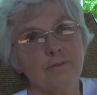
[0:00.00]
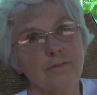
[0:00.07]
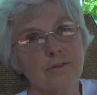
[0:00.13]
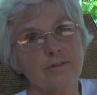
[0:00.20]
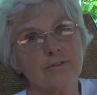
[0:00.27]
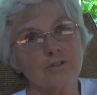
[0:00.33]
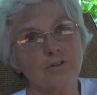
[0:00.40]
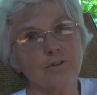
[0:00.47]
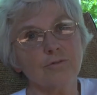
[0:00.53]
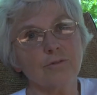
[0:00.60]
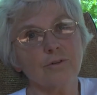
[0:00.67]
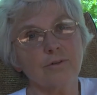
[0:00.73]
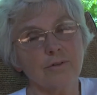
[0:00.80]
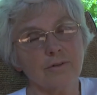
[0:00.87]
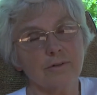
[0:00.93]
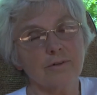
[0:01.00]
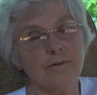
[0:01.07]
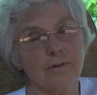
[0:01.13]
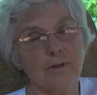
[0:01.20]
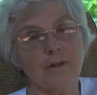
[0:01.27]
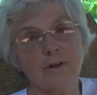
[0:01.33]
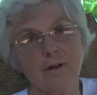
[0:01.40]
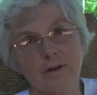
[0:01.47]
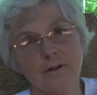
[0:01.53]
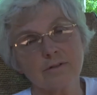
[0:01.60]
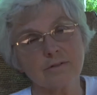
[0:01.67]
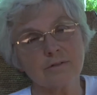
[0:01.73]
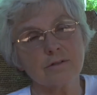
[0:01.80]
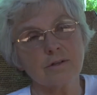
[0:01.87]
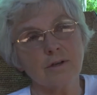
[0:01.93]
the children and
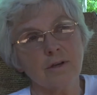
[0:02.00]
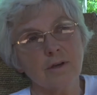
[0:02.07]
us.